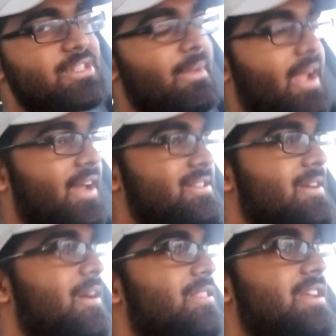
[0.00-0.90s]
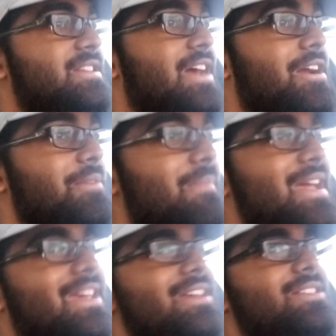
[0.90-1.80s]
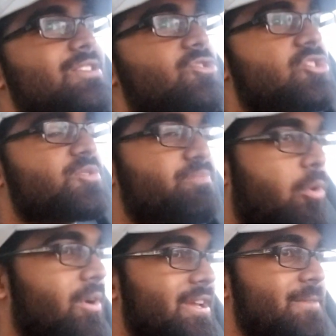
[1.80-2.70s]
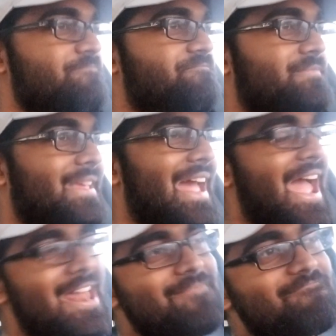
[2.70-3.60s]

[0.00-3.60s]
my hands. They decided to make it sporty. And